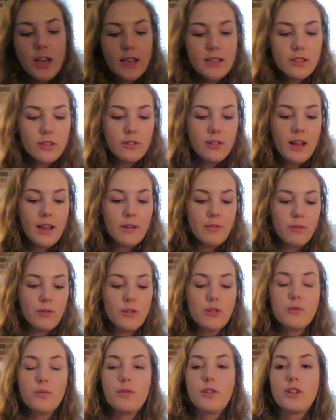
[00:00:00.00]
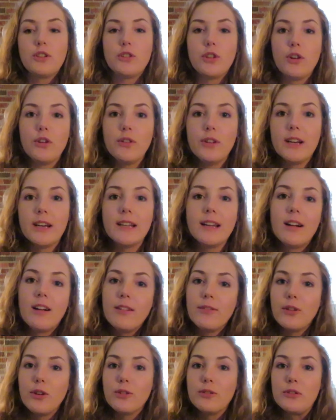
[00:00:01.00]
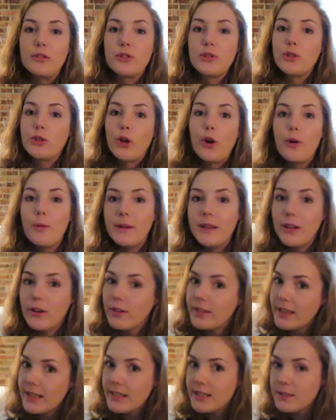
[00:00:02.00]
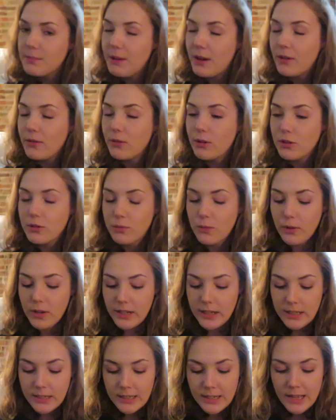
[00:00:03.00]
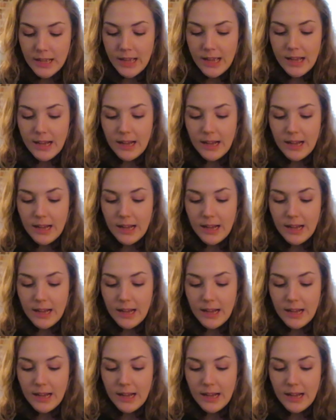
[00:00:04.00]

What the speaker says: hazel and rose water toner. Now I've heard so many good things about rose water,